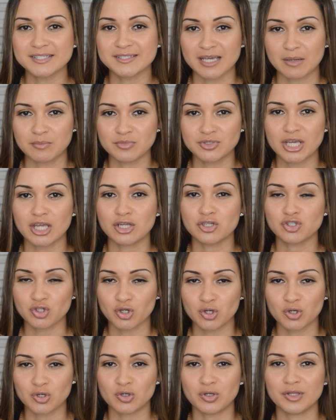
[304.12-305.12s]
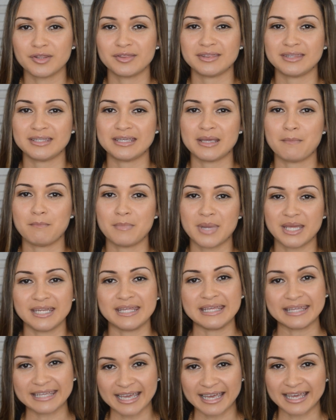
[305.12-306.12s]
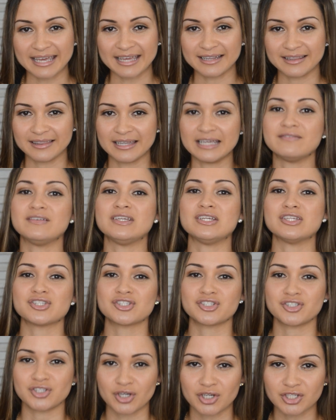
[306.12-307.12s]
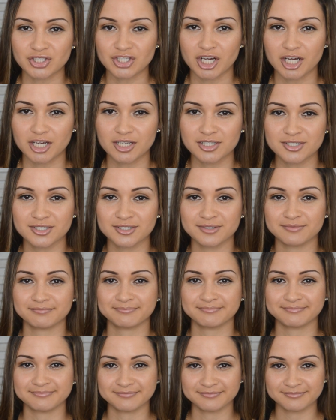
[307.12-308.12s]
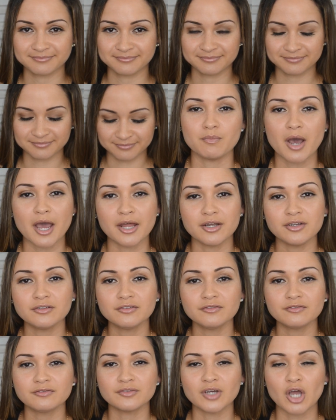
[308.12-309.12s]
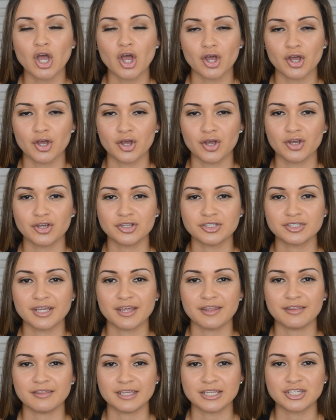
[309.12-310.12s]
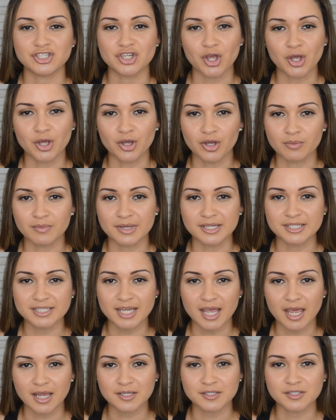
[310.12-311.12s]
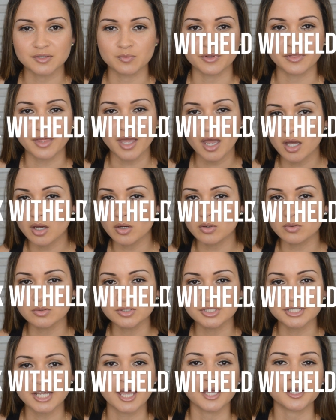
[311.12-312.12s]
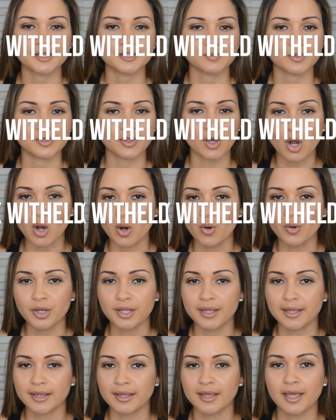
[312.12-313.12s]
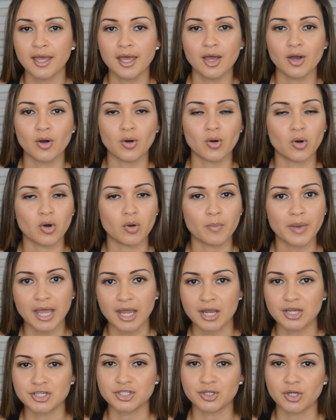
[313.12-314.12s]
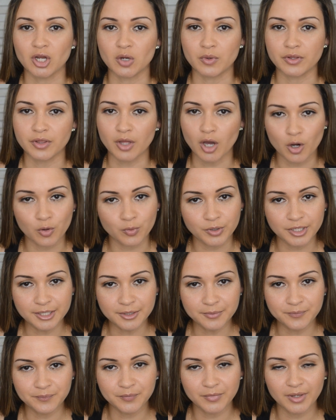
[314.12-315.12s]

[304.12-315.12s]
be subject to the Medicare levy surcharge. You might have heard the term tax withheld, tax withholding, or pay-as-you-go withholding.